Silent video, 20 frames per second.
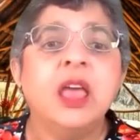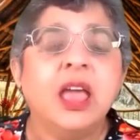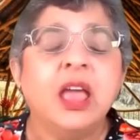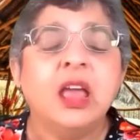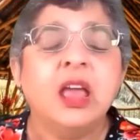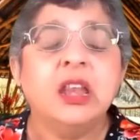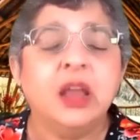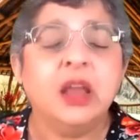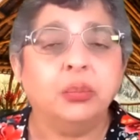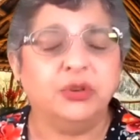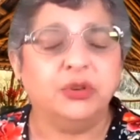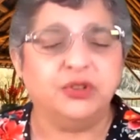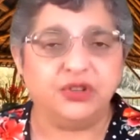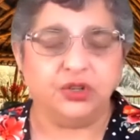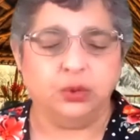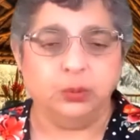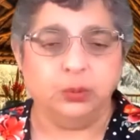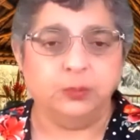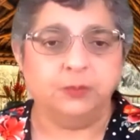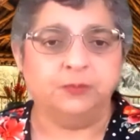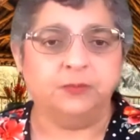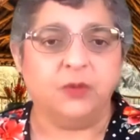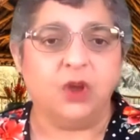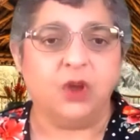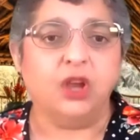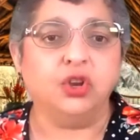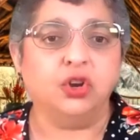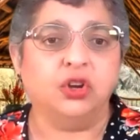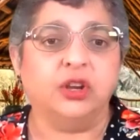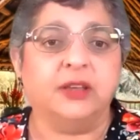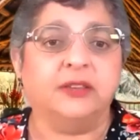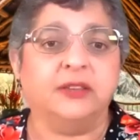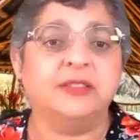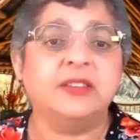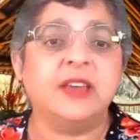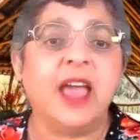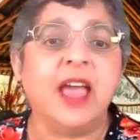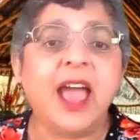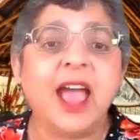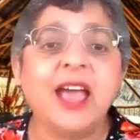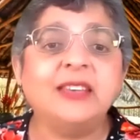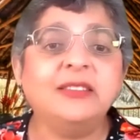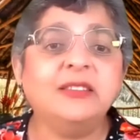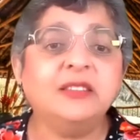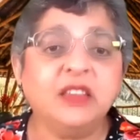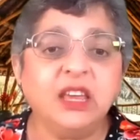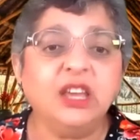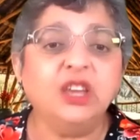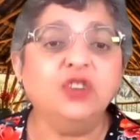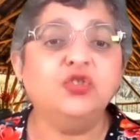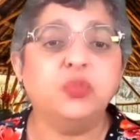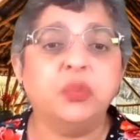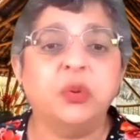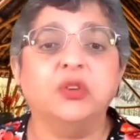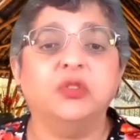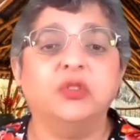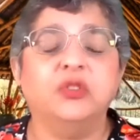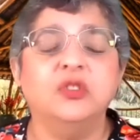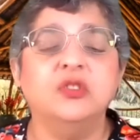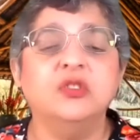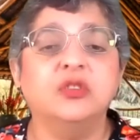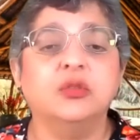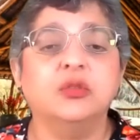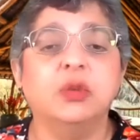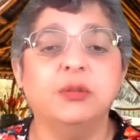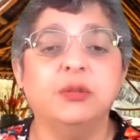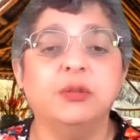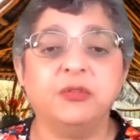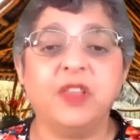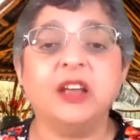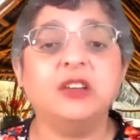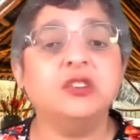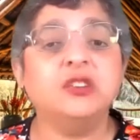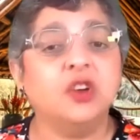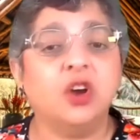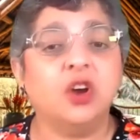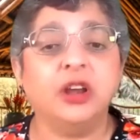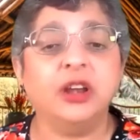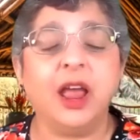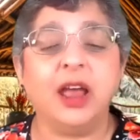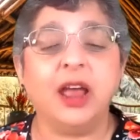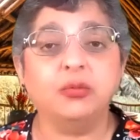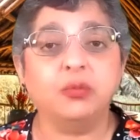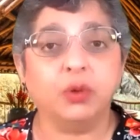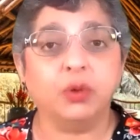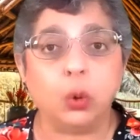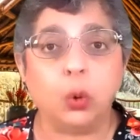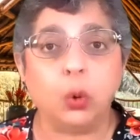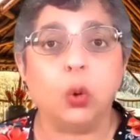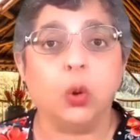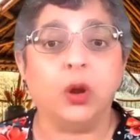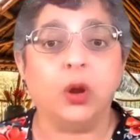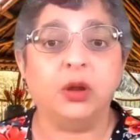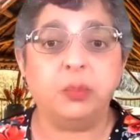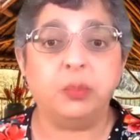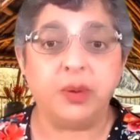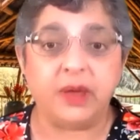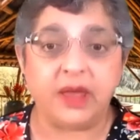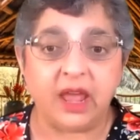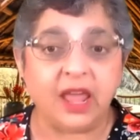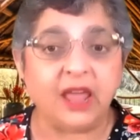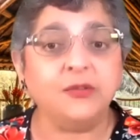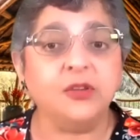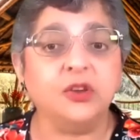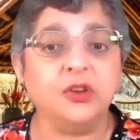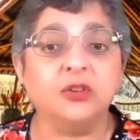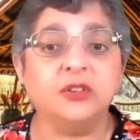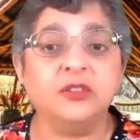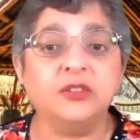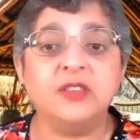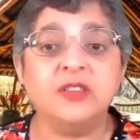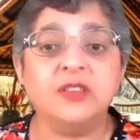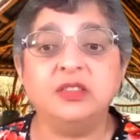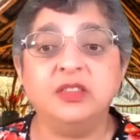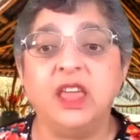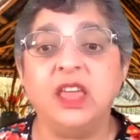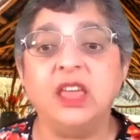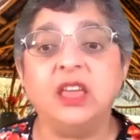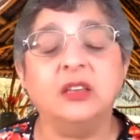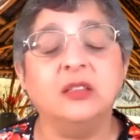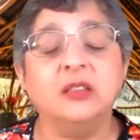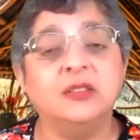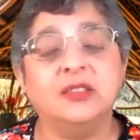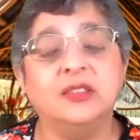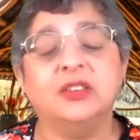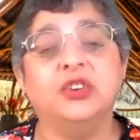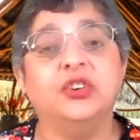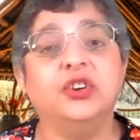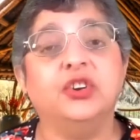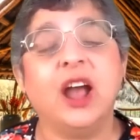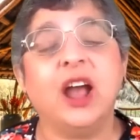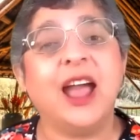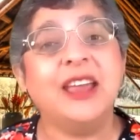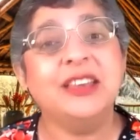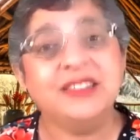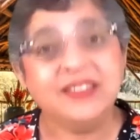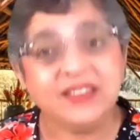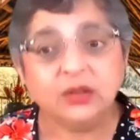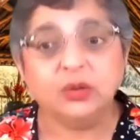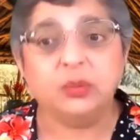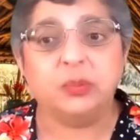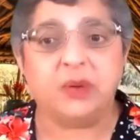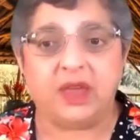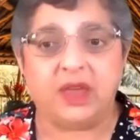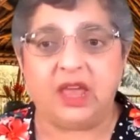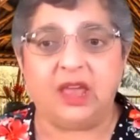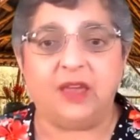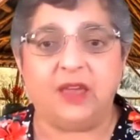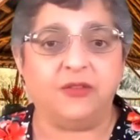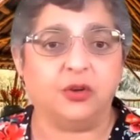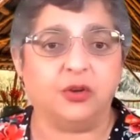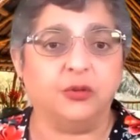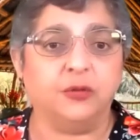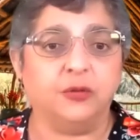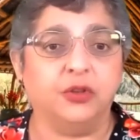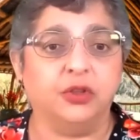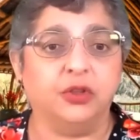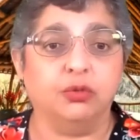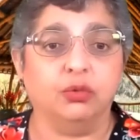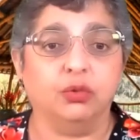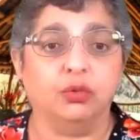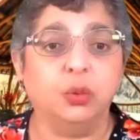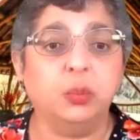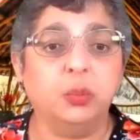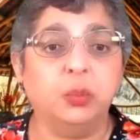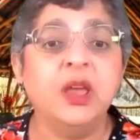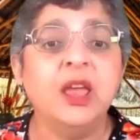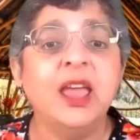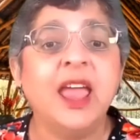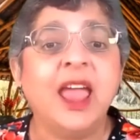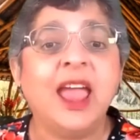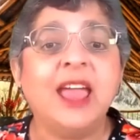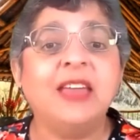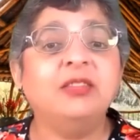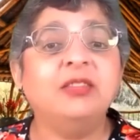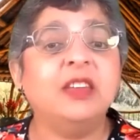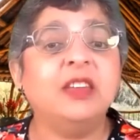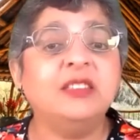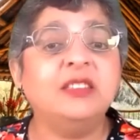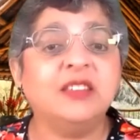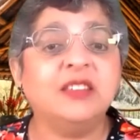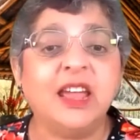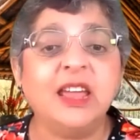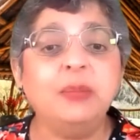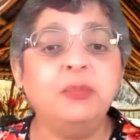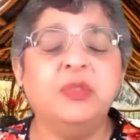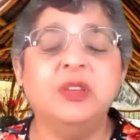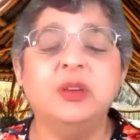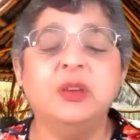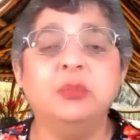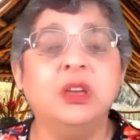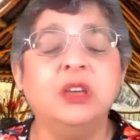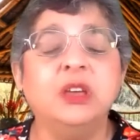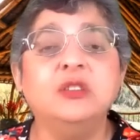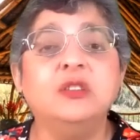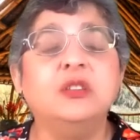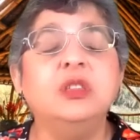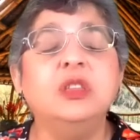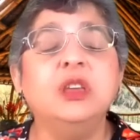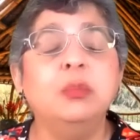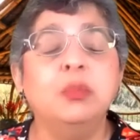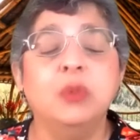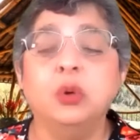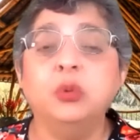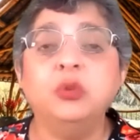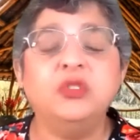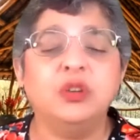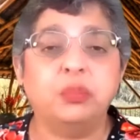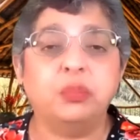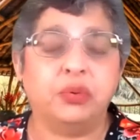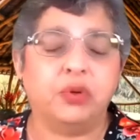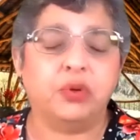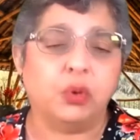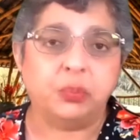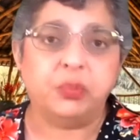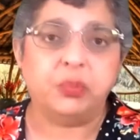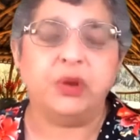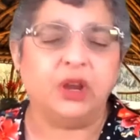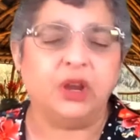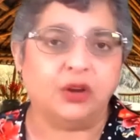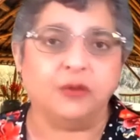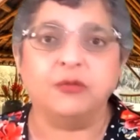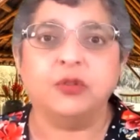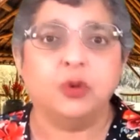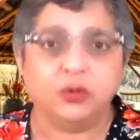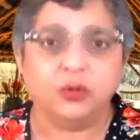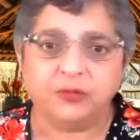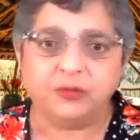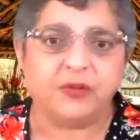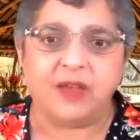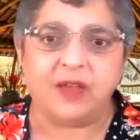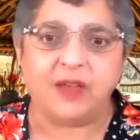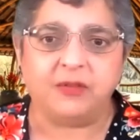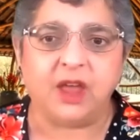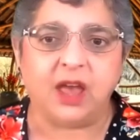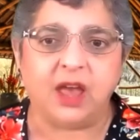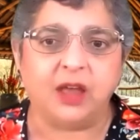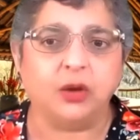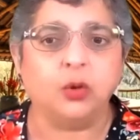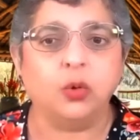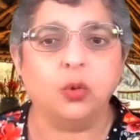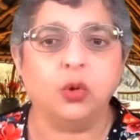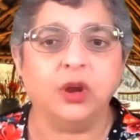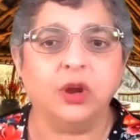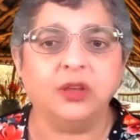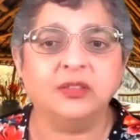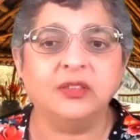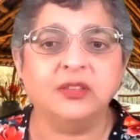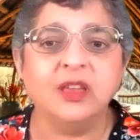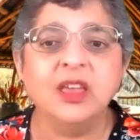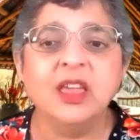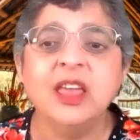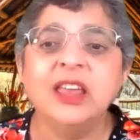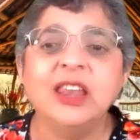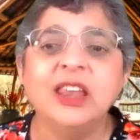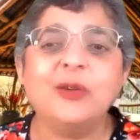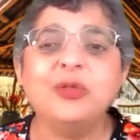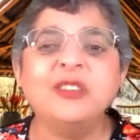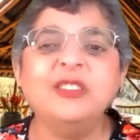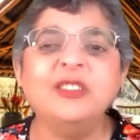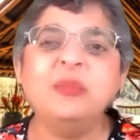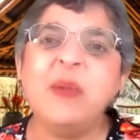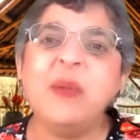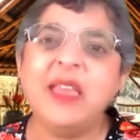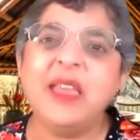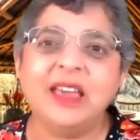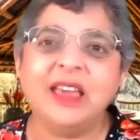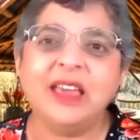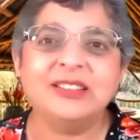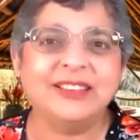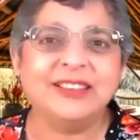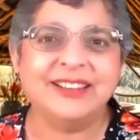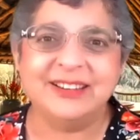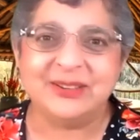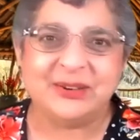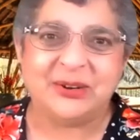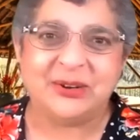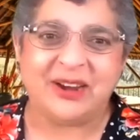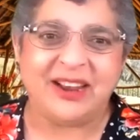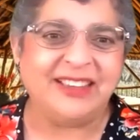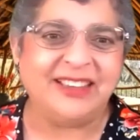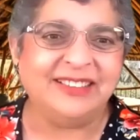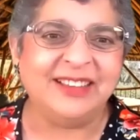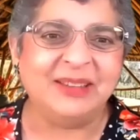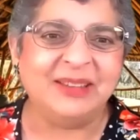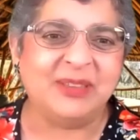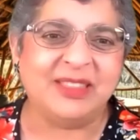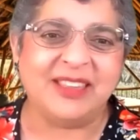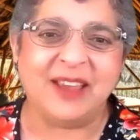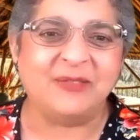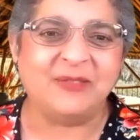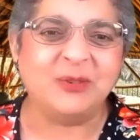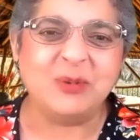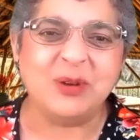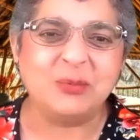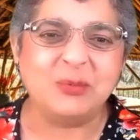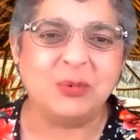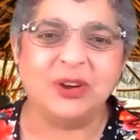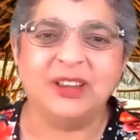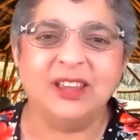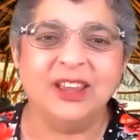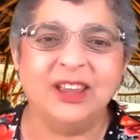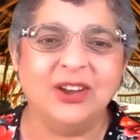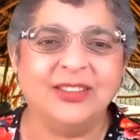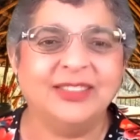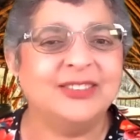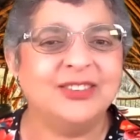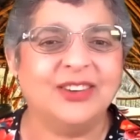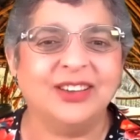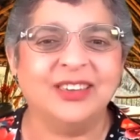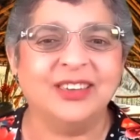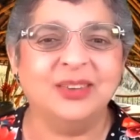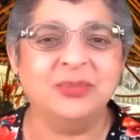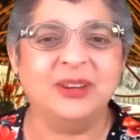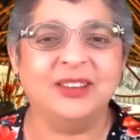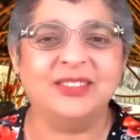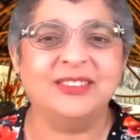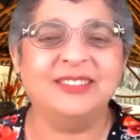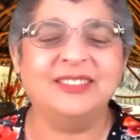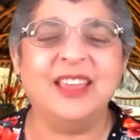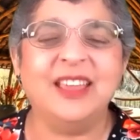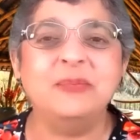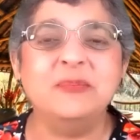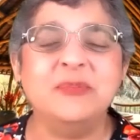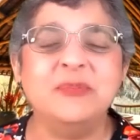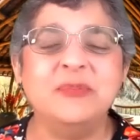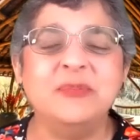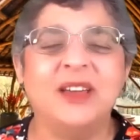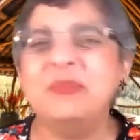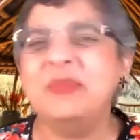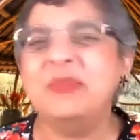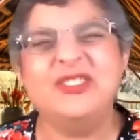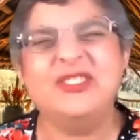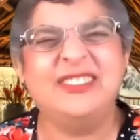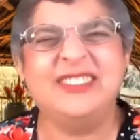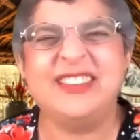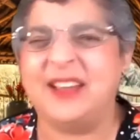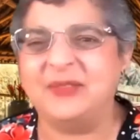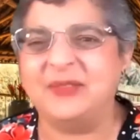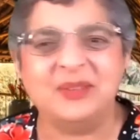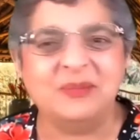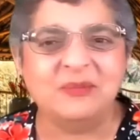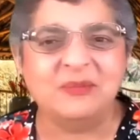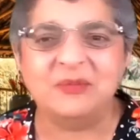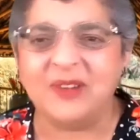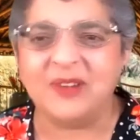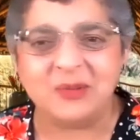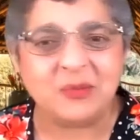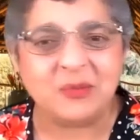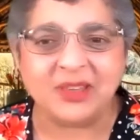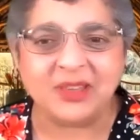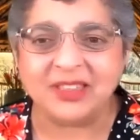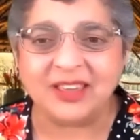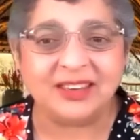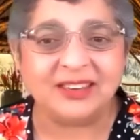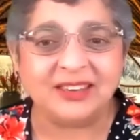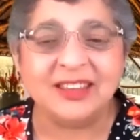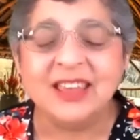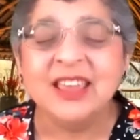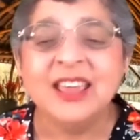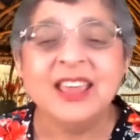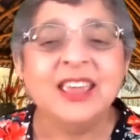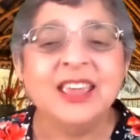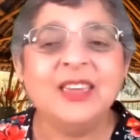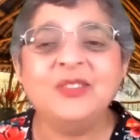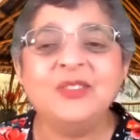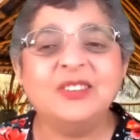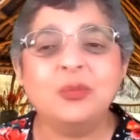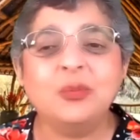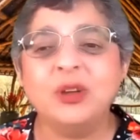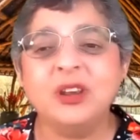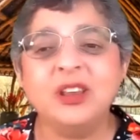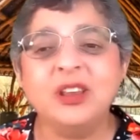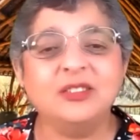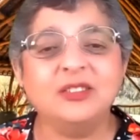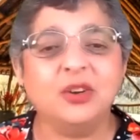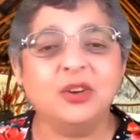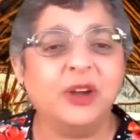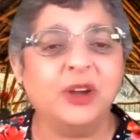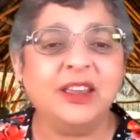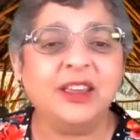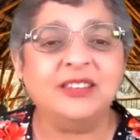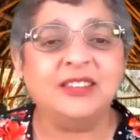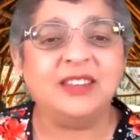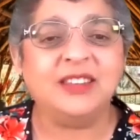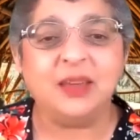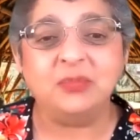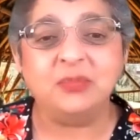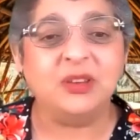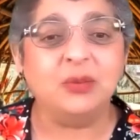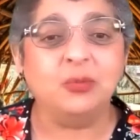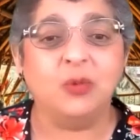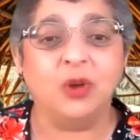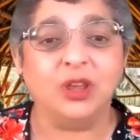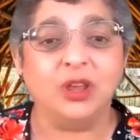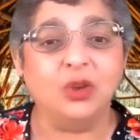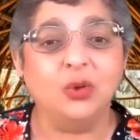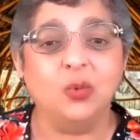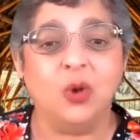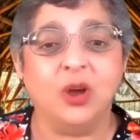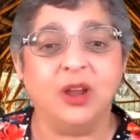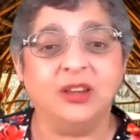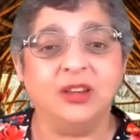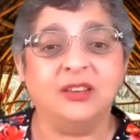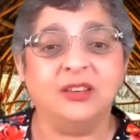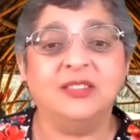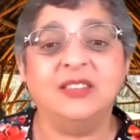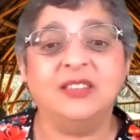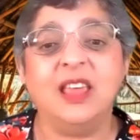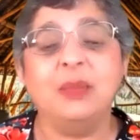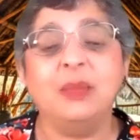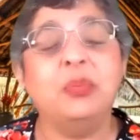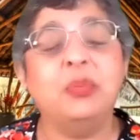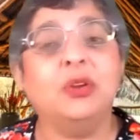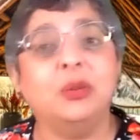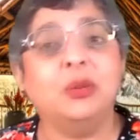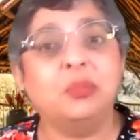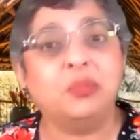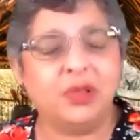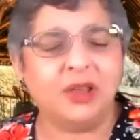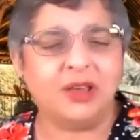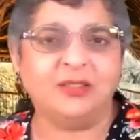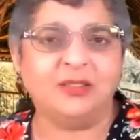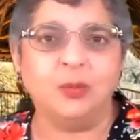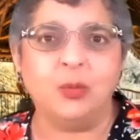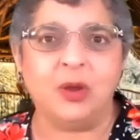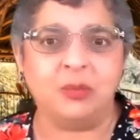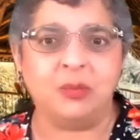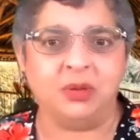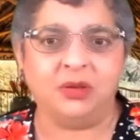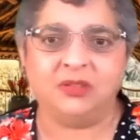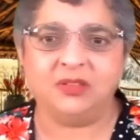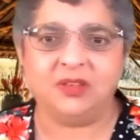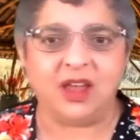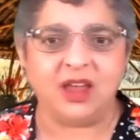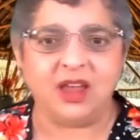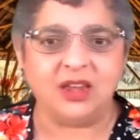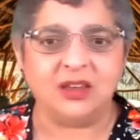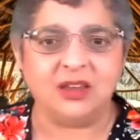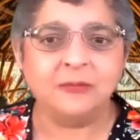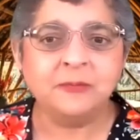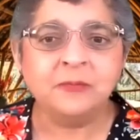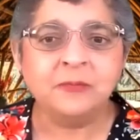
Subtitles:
Number 2, on your list, ask each person to reflect on and record behaviors that they consider ideal behaviors for the group, and then type them into the most appropriate of those 5 categories. Now, this may get a little crazy with everyone working on the document at the same time, but just have some fun with it. If someone has already typed in what you wanted to say, put a +1 beside it.